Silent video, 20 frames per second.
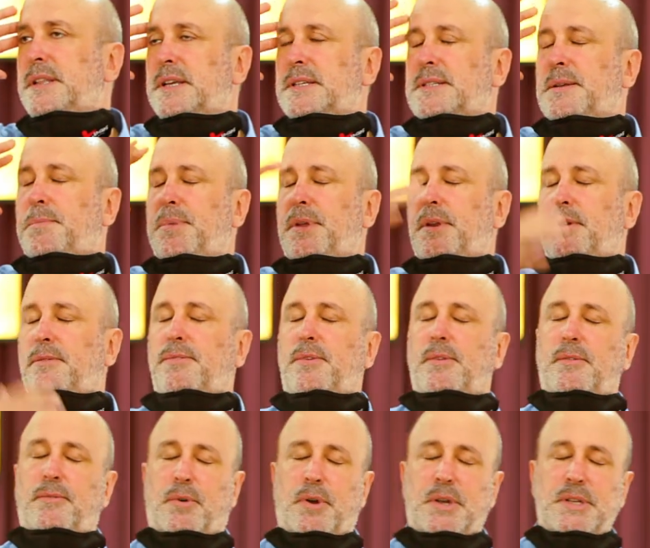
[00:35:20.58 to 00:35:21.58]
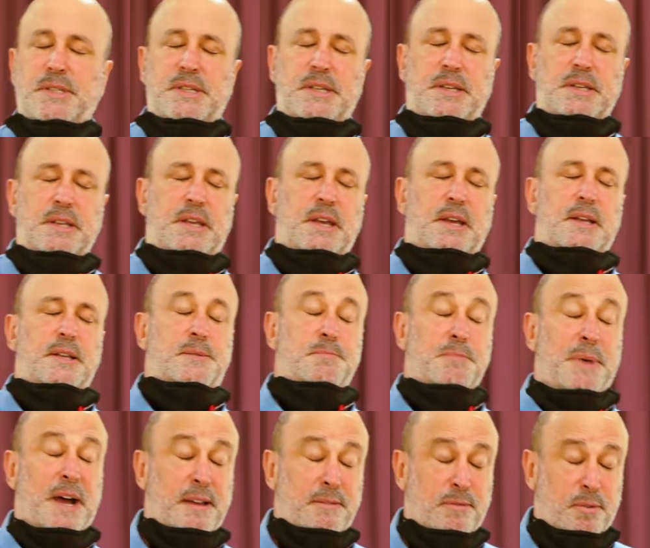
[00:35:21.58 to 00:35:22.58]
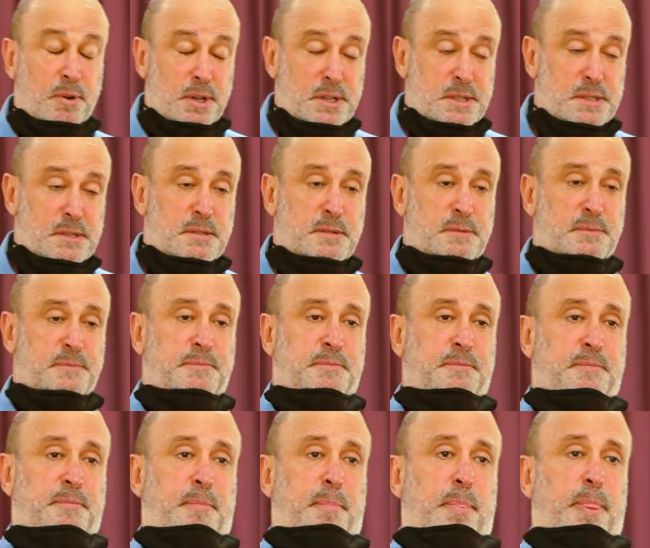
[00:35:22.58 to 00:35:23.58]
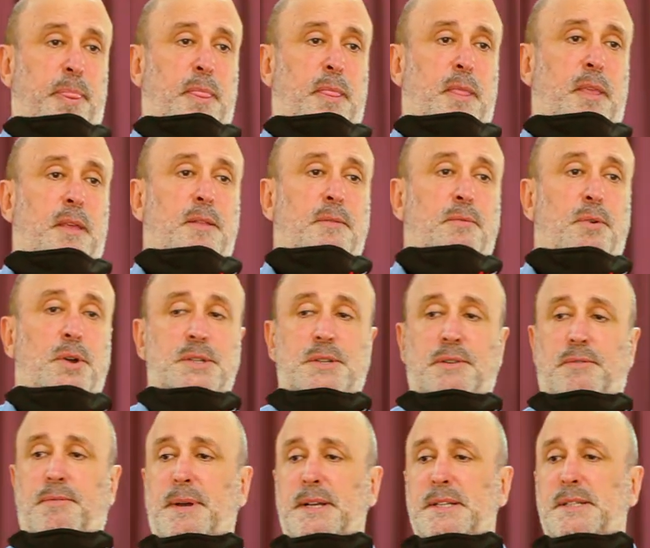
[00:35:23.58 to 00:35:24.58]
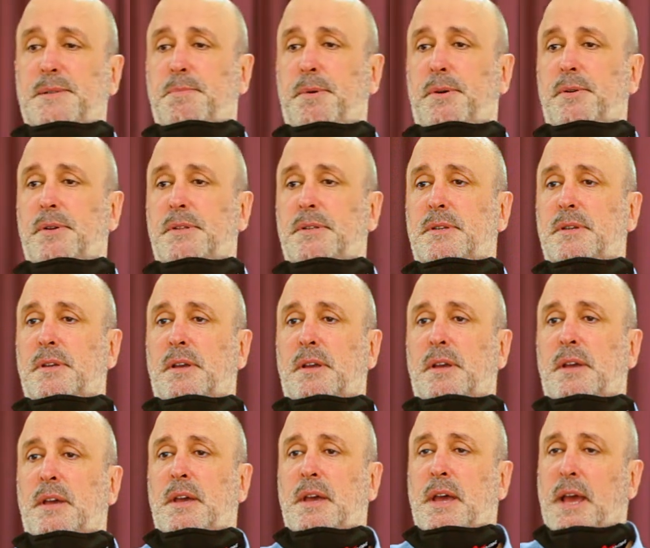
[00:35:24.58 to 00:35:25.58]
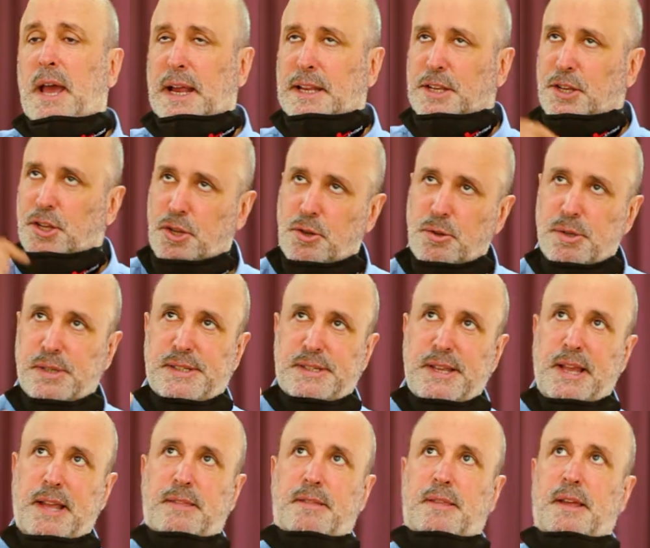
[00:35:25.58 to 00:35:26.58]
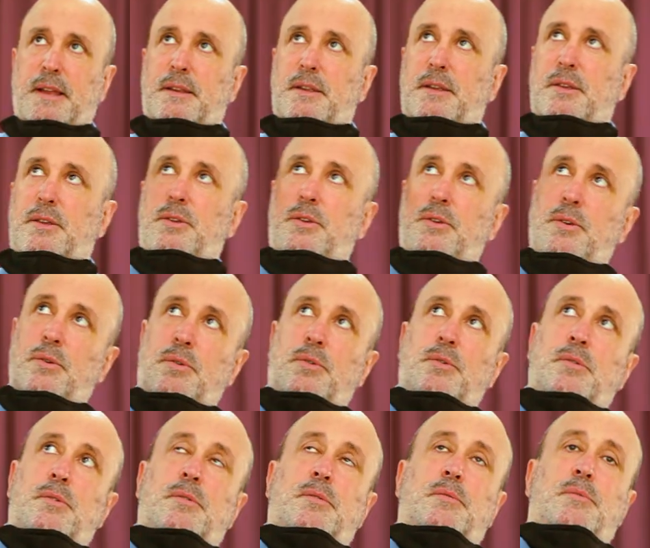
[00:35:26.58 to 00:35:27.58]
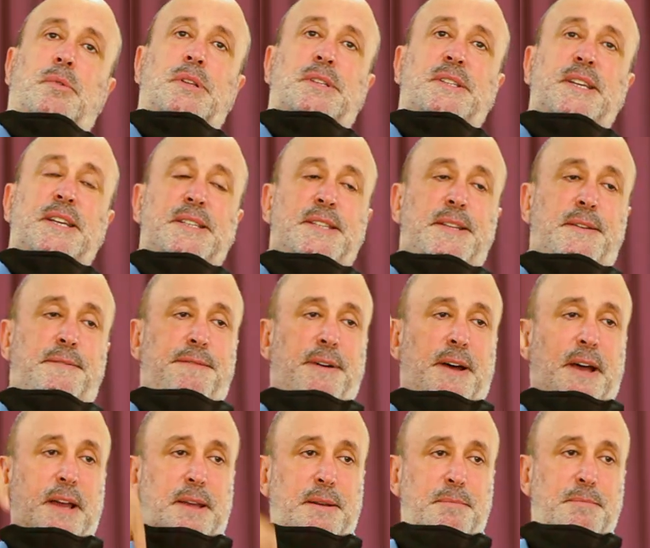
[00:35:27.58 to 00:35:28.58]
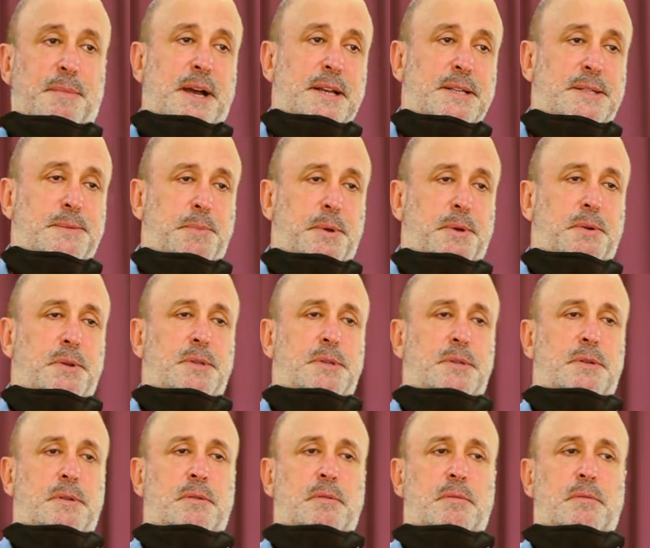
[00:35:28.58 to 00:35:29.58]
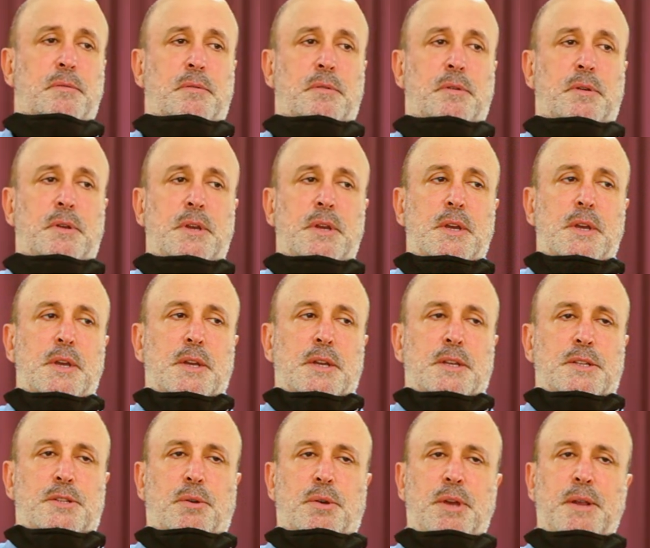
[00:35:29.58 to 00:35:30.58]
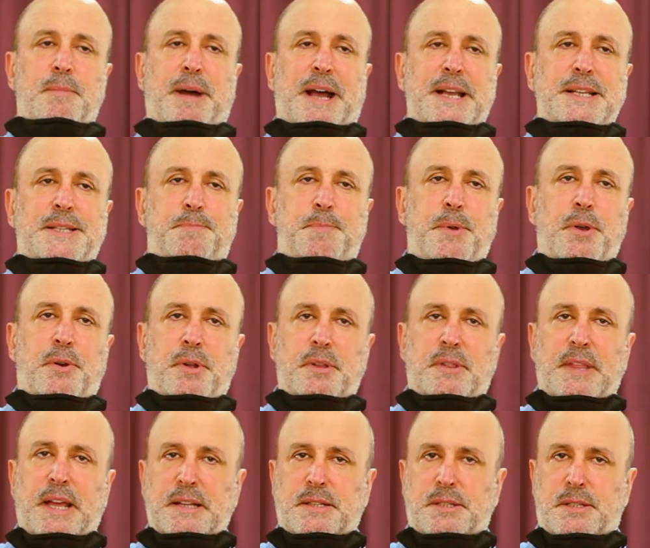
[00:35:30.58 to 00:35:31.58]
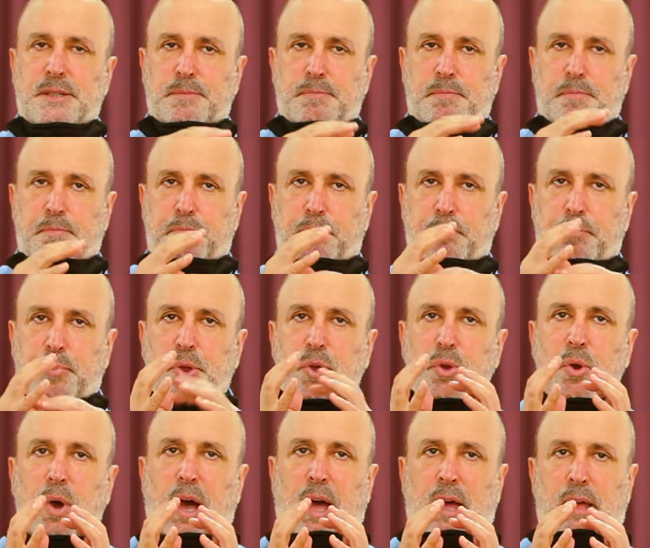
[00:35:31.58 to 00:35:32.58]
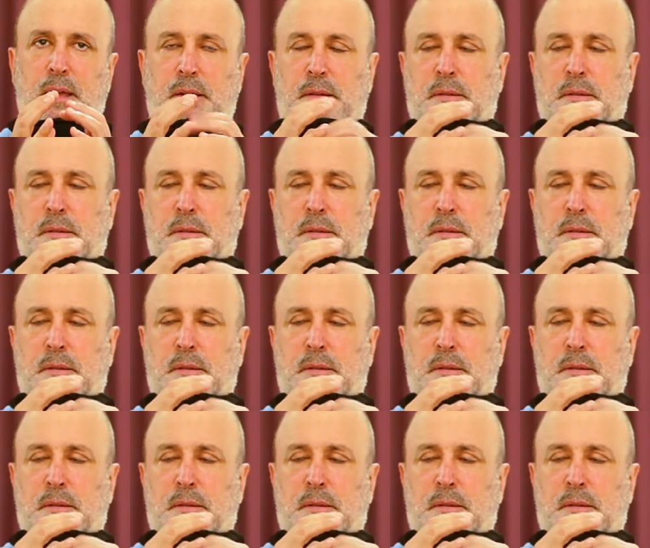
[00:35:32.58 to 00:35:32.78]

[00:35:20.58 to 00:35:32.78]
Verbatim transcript: there's a beautiful voice in here. It's my voice, the voice of my spirit. And you said that you will testify in my spirit. So, in my spirit, that's pure